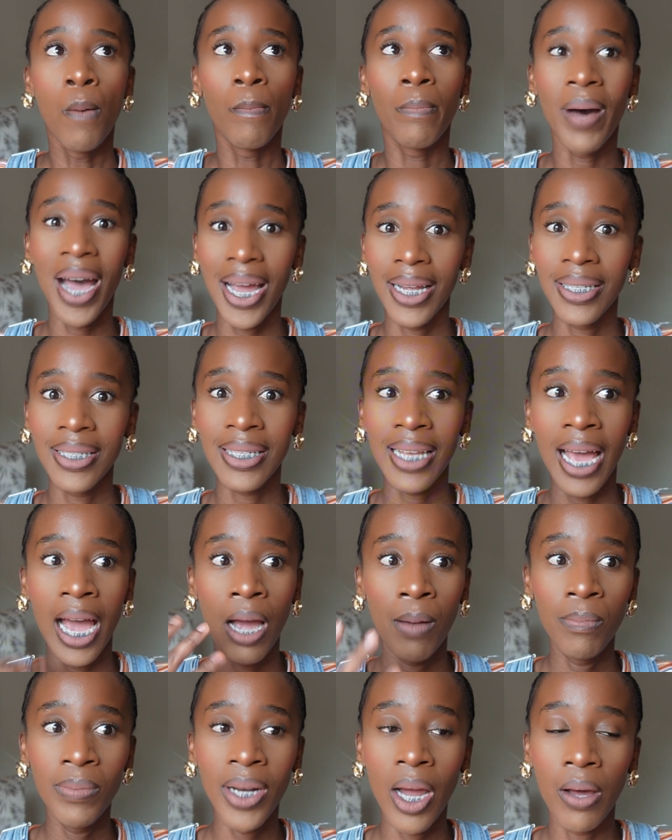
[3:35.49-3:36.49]
but
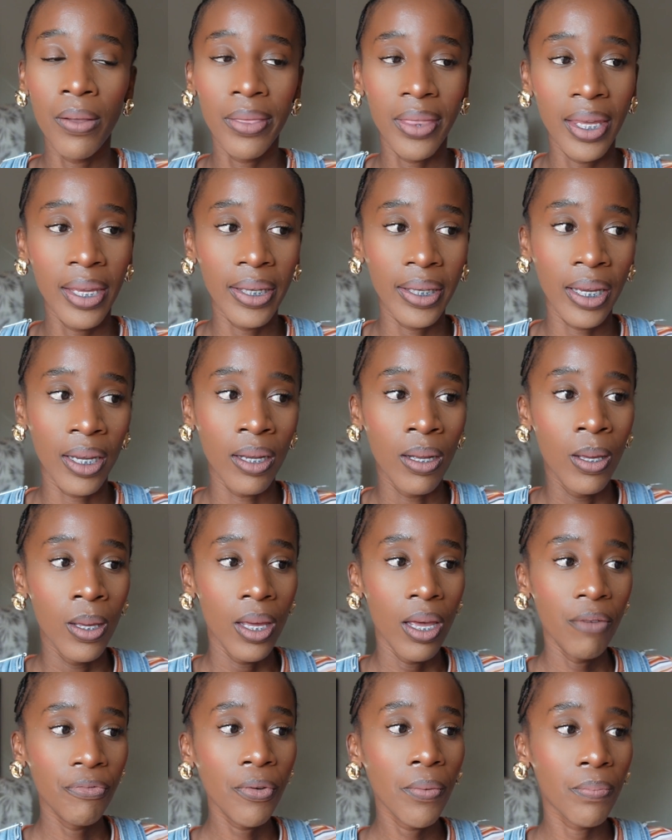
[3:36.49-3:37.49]
I'm now thinking,
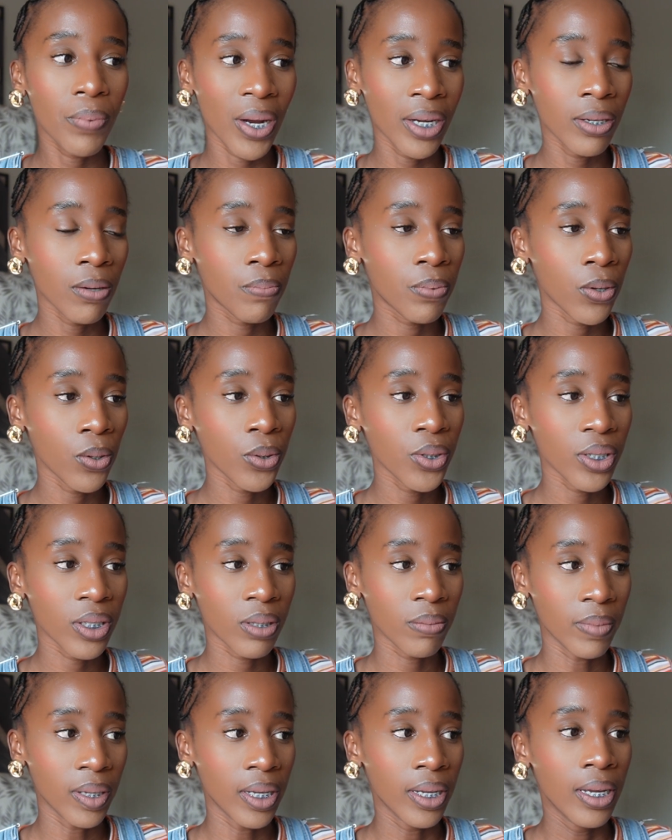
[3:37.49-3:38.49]
if a brand
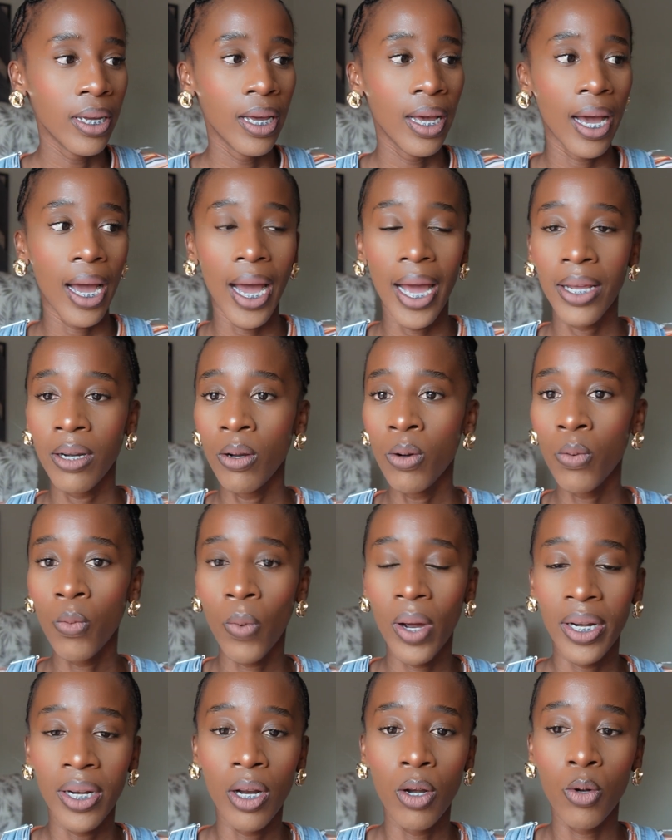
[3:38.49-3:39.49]
approaches me, I don't
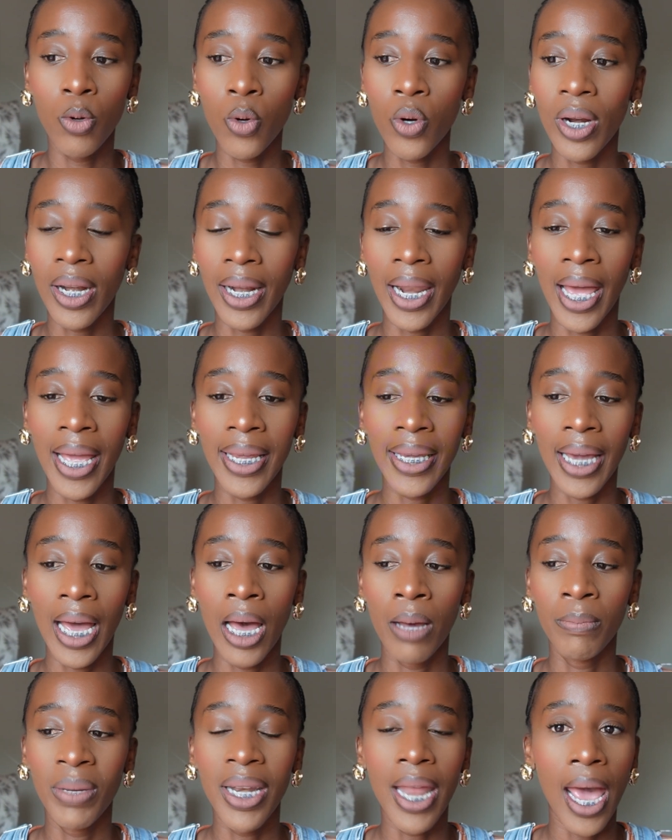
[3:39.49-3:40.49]
want to look like
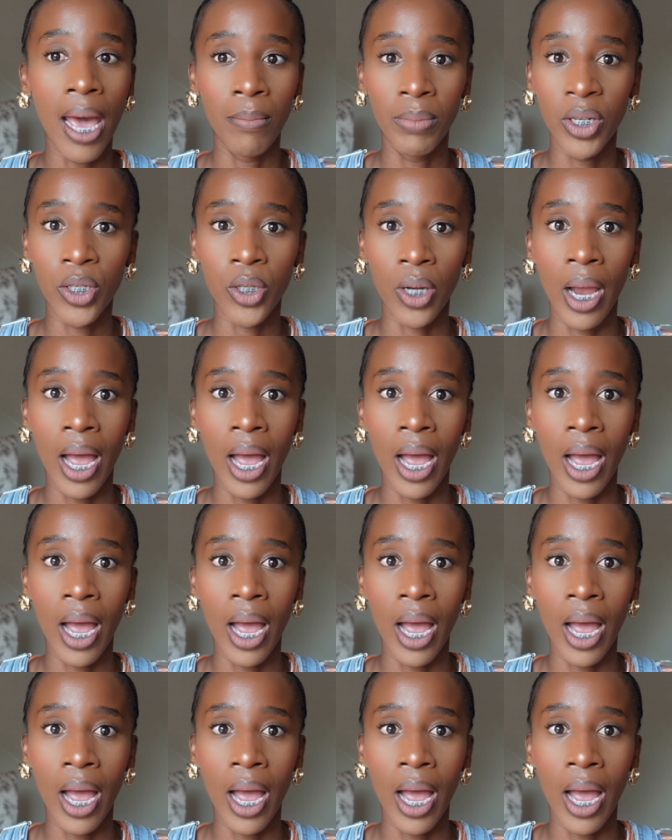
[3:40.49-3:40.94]
I'm an amateur.